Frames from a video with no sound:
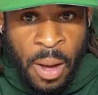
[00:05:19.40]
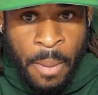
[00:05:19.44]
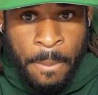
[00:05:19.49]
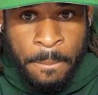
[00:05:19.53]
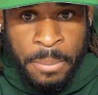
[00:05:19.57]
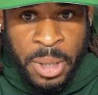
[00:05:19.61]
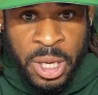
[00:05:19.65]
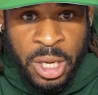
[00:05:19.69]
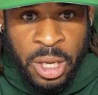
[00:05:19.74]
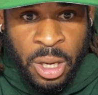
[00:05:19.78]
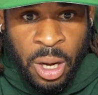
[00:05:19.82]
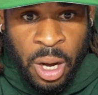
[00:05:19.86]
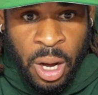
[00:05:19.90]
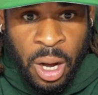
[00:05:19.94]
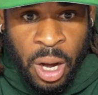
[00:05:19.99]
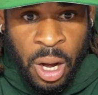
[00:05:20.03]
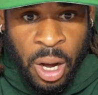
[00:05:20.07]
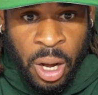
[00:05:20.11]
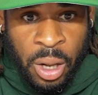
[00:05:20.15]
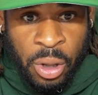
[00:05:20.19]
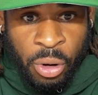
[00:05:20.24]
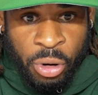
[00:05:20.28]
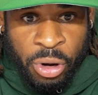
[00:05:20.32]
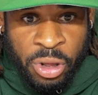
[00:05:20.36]
me
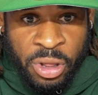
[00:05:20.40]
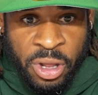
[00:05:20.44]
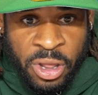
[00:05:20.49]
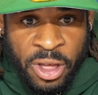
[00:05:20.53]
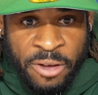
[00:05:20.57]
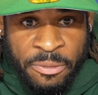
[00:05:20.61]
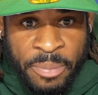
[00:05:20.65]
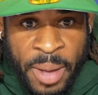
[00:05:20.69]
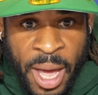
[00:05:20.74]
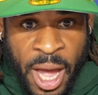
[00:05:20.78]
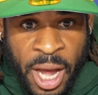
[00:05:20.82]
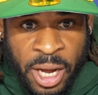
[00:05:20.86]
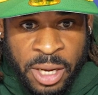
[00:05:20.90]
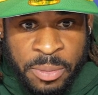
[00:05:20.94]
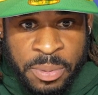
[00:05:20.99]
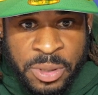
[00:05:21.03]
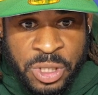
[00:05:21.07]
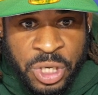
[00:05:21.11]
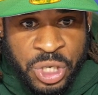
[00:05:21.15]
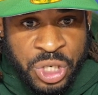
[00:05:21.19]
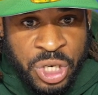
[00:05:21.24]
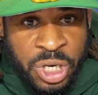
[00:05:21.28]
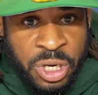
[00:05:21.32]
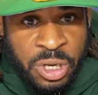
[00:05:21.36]
learning the left back
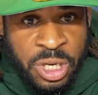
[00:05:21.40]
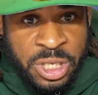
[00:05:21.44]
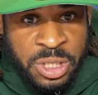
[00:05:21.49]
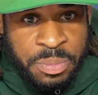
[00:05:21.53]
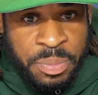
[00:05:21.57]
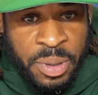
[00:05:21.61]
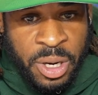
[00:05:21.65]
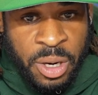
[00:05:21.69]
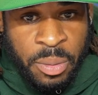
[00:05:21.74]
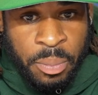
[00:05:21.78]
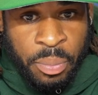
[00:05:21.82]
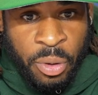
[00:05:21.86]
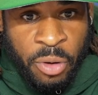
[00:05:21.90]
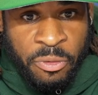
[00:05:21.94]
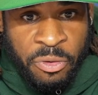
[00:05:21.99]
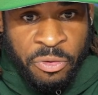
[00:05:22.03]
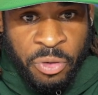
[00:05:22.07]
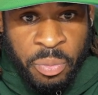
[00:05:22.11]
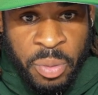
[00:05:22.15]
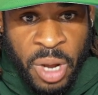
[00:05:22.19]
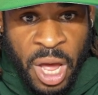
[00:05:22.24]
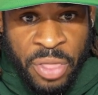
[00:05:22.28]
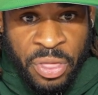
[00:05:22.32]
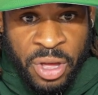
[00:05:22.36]
position has been perfect for me.